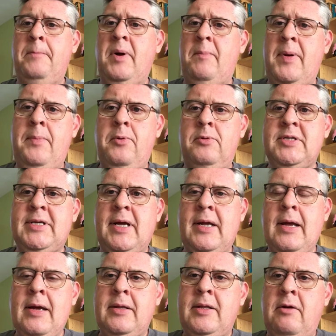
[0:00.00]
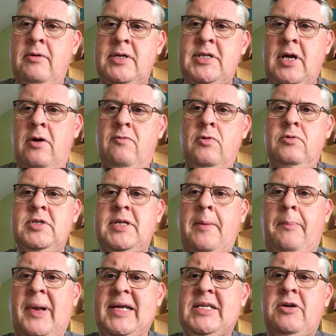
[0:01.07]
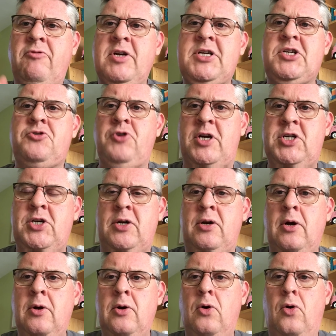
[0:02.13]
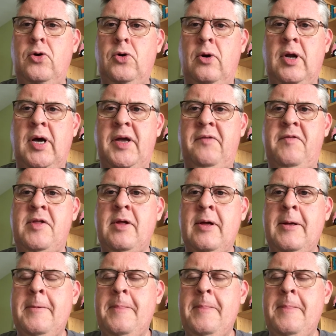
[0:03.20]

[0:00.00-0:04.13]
But people will say there are a set of rules that place a restriction on your lives.